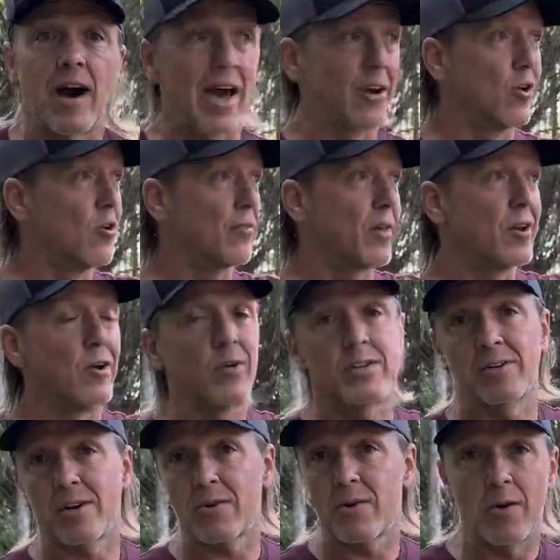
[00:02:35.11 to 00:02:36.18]
I don't know if they know
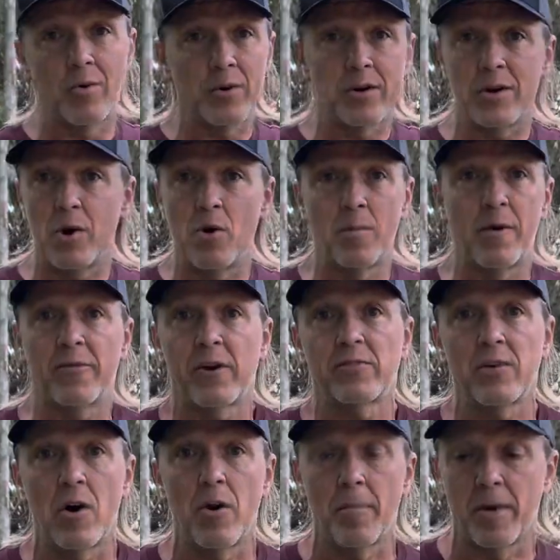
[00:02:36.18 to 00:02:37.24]
each other. I wouldn't know them if I
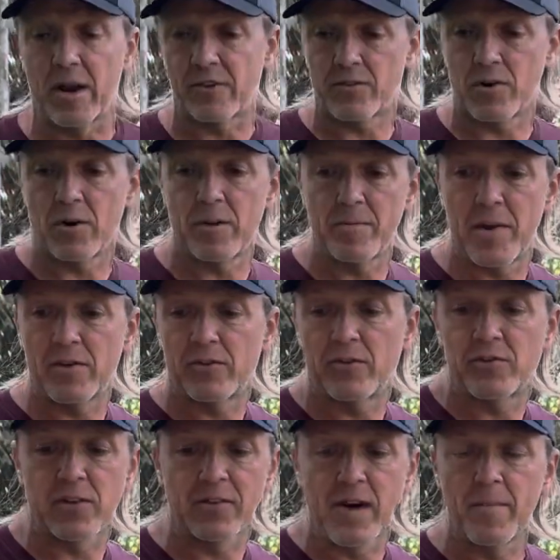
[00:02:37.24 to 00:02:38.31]
saw them, but I started
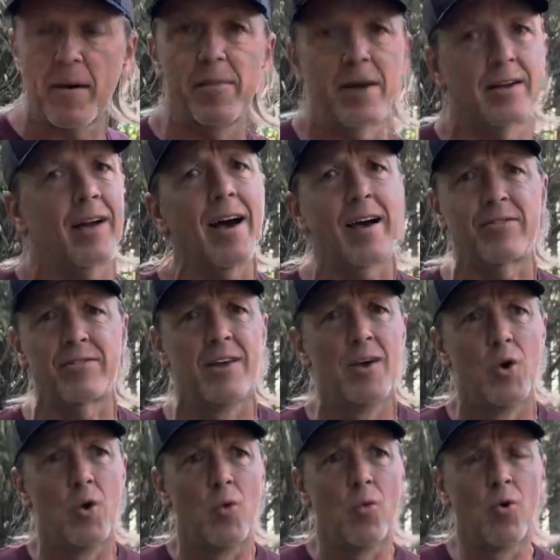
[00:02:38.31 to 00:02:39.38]
messaging them. I'm like, guys,
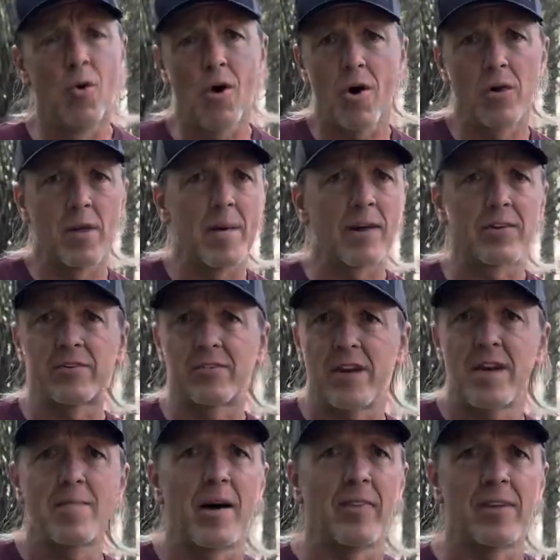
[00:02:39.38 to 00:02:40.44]
we're all about the
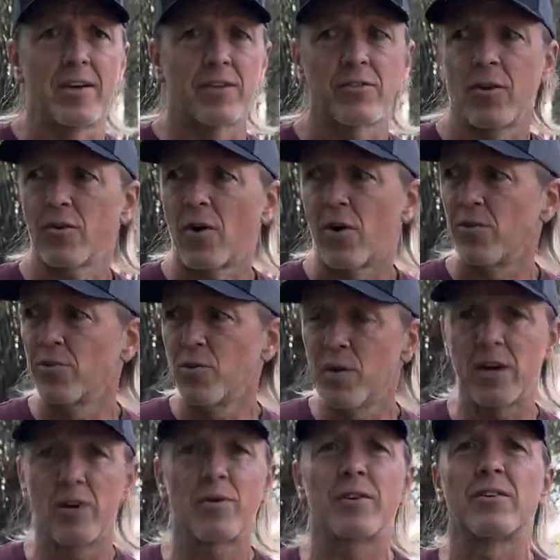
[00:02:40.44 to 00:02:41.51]
same on this. Are you
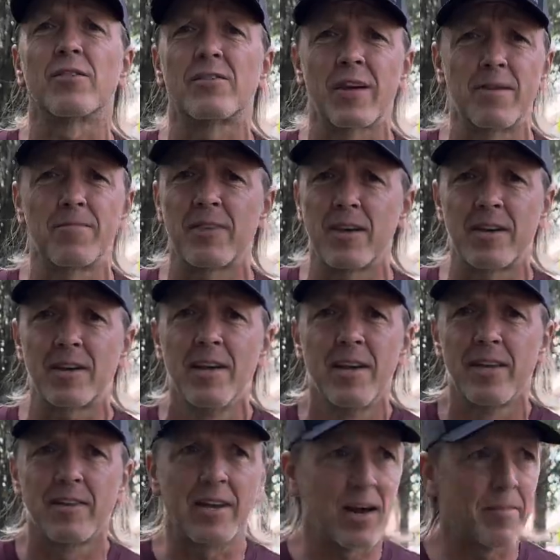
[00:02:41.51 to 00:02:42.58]
hearing the same thing
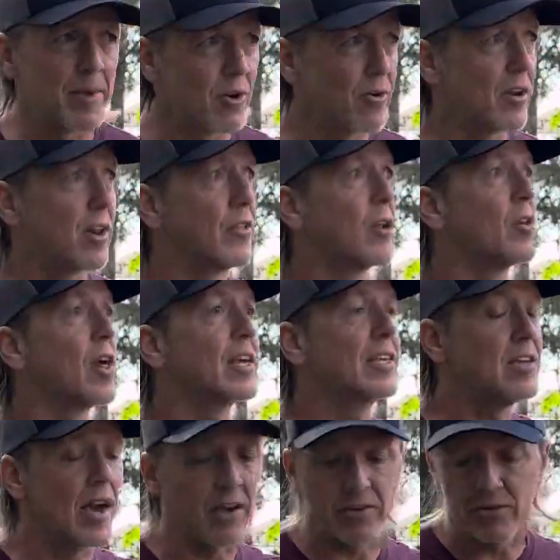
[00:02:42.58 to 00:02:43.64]
that I'm hearing? And they're like,
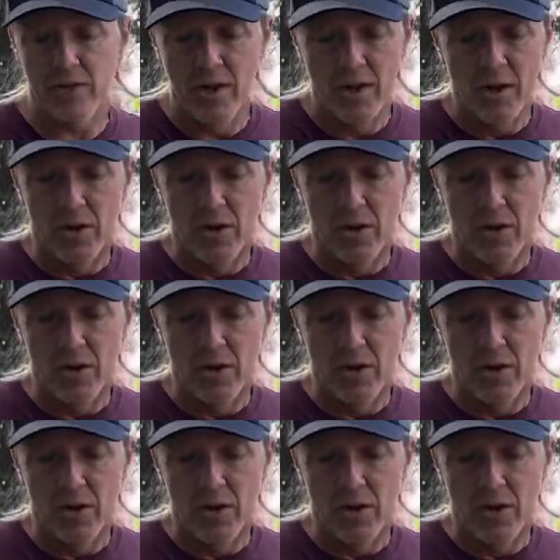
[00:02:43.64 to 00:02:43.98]
yes.